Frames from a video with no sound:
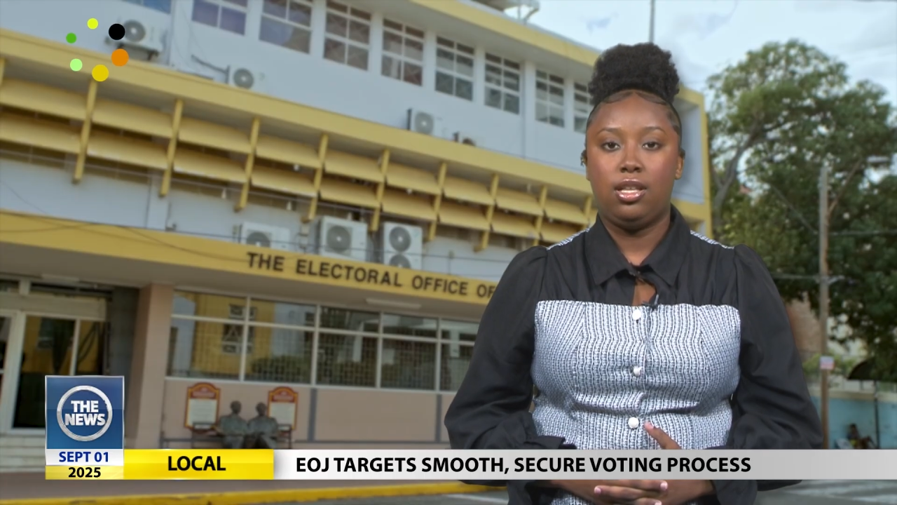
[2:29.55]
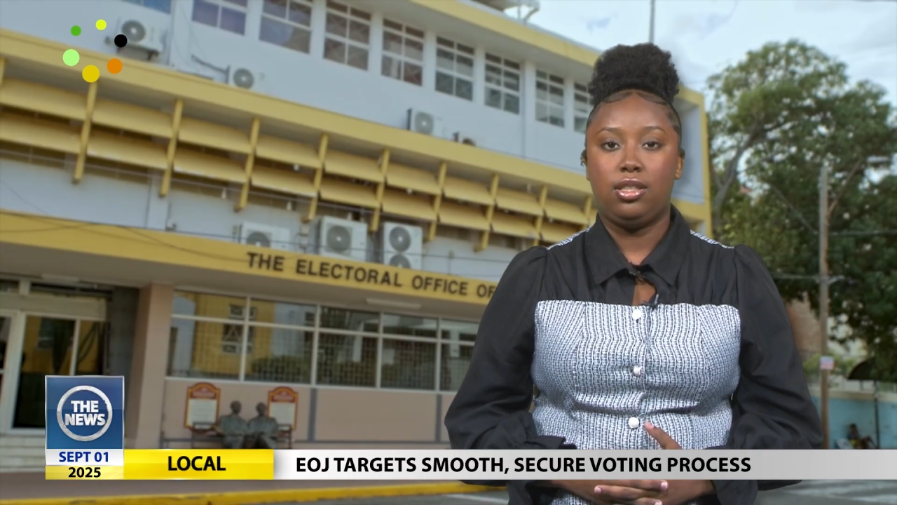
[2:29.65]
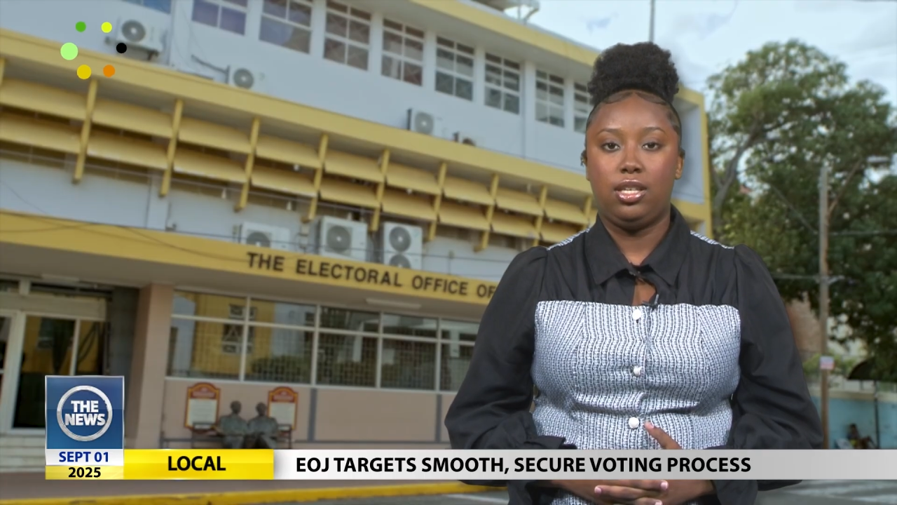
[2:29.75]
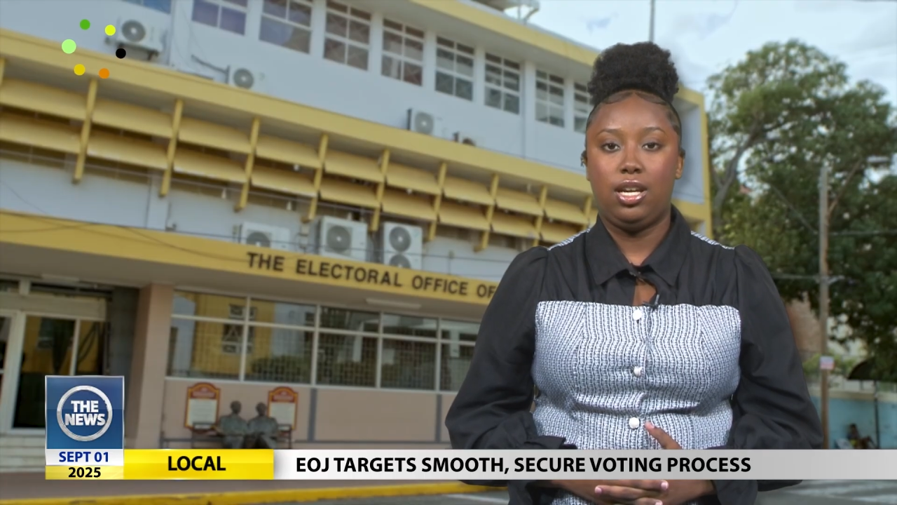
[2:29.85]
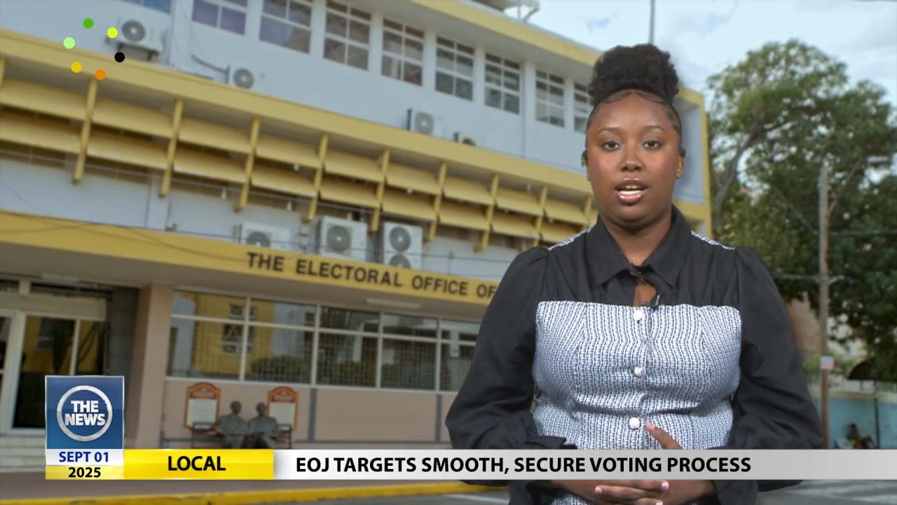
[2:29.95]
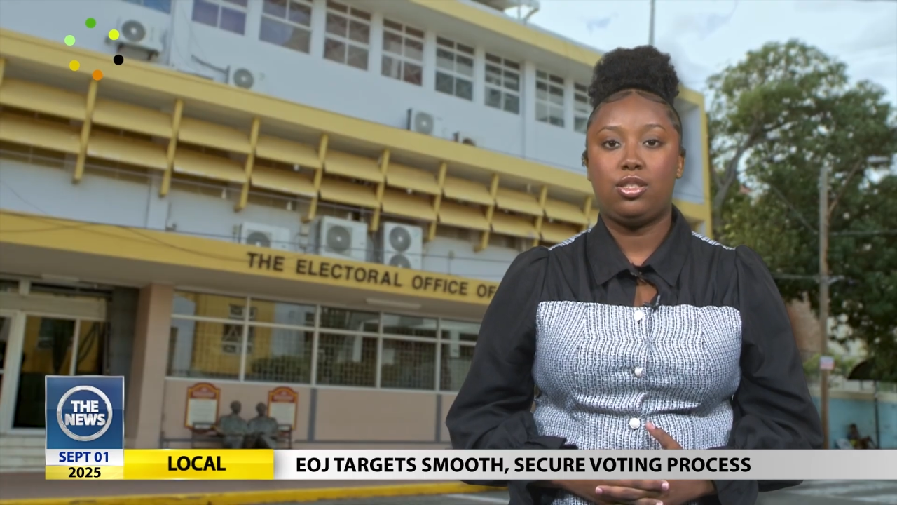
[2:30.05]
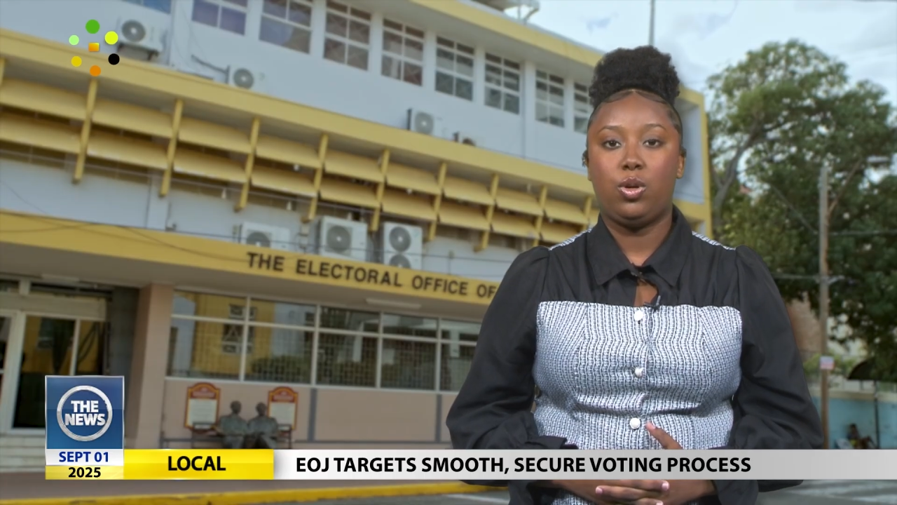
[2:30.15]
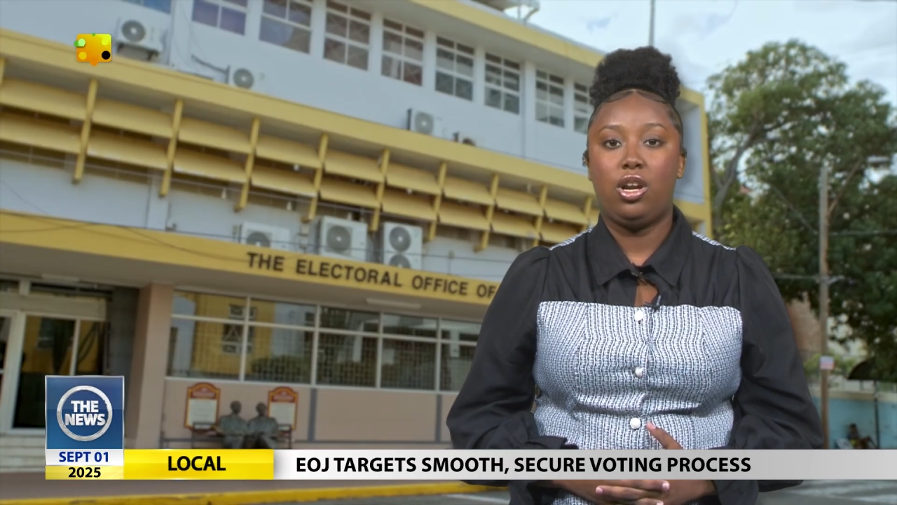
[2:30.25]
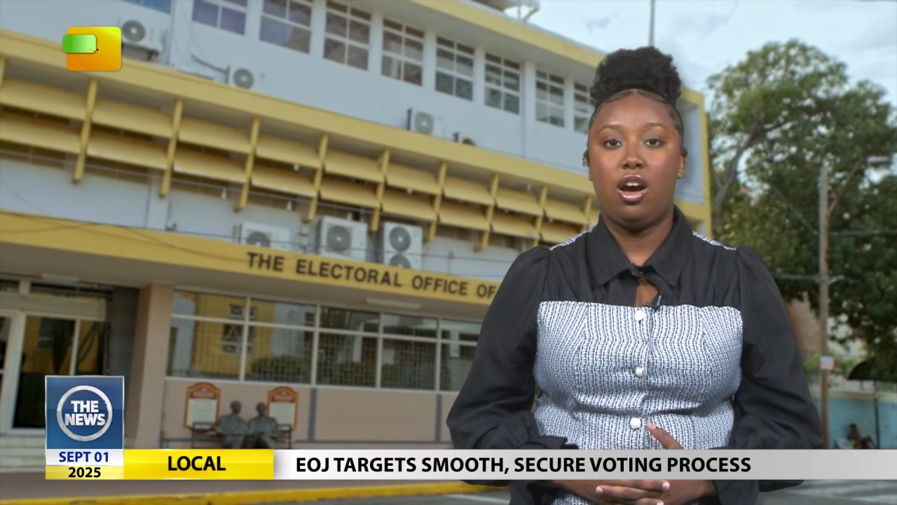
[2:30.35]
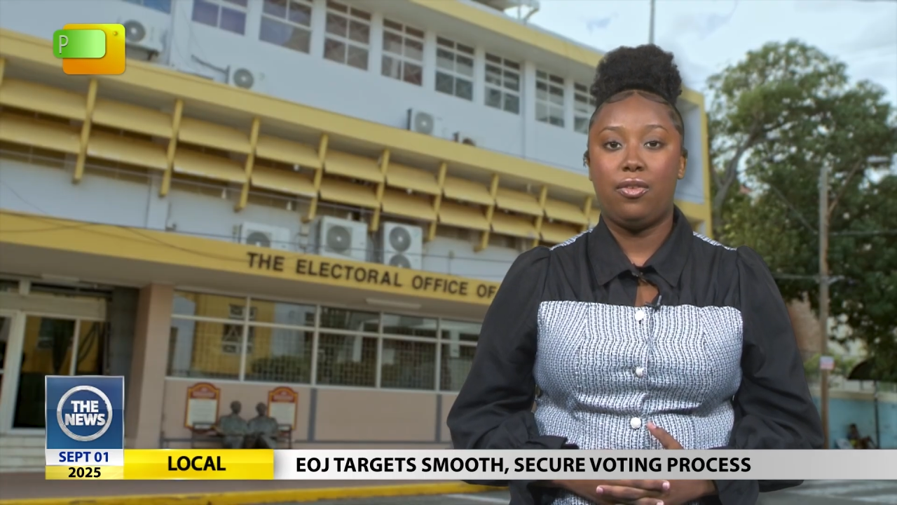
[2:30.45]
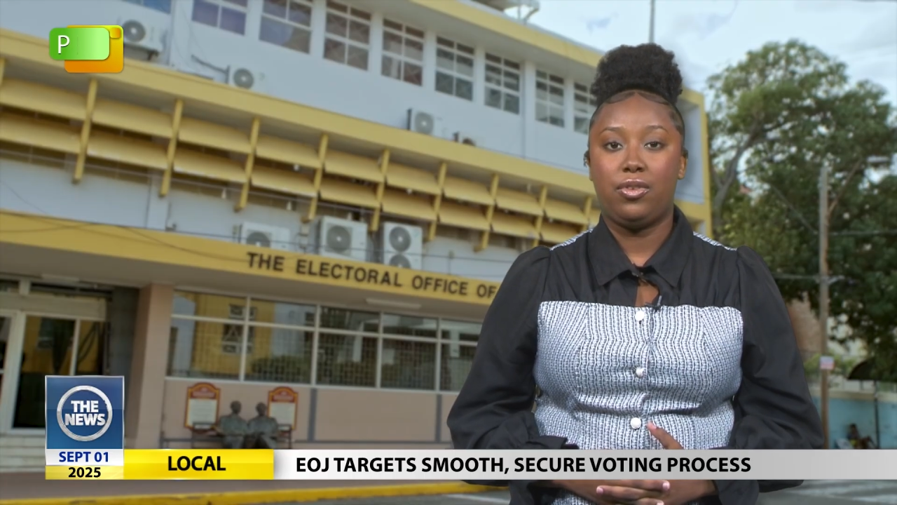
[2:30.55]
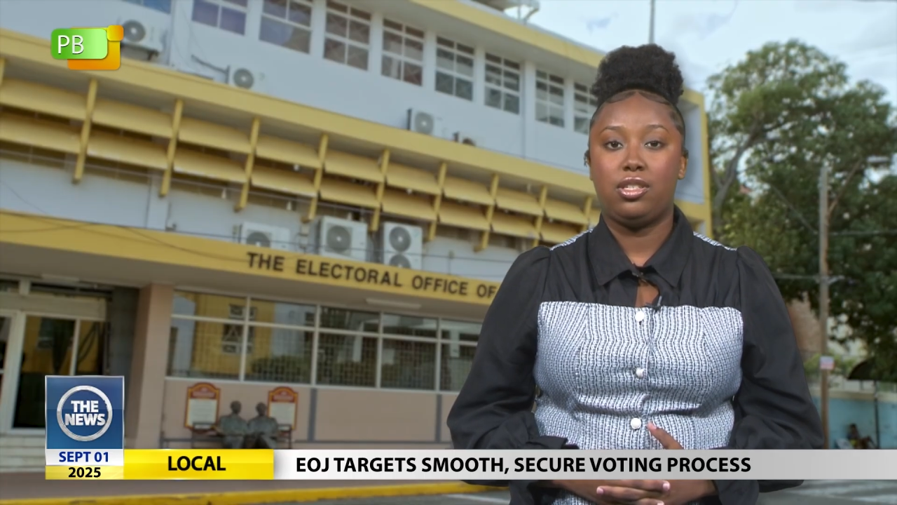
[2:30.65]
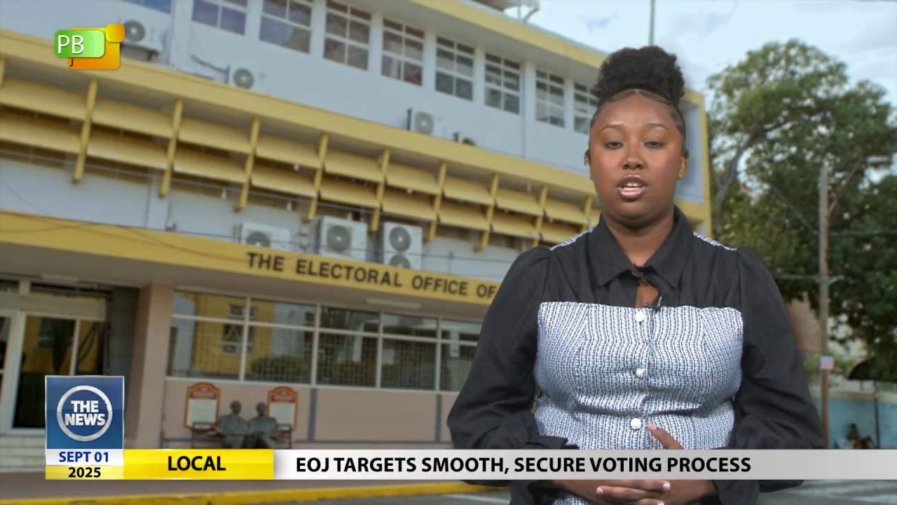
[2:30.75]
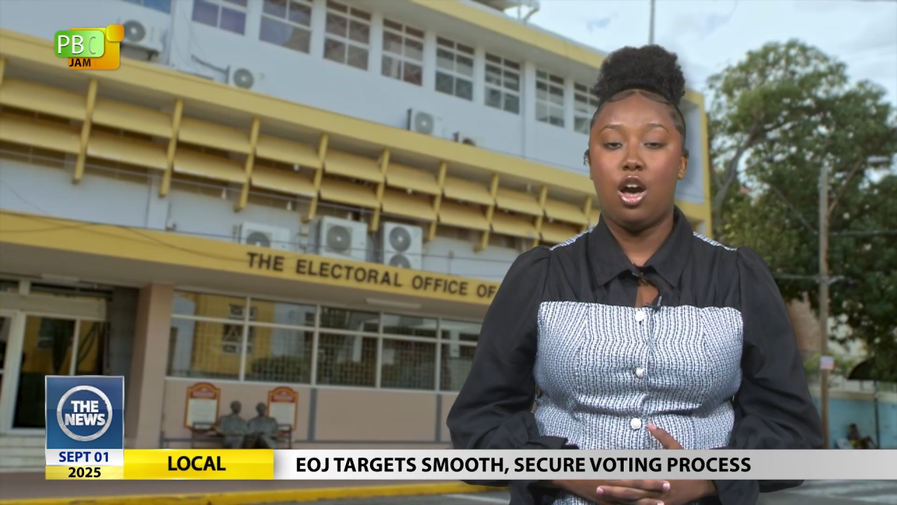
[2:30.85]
the Electoral Office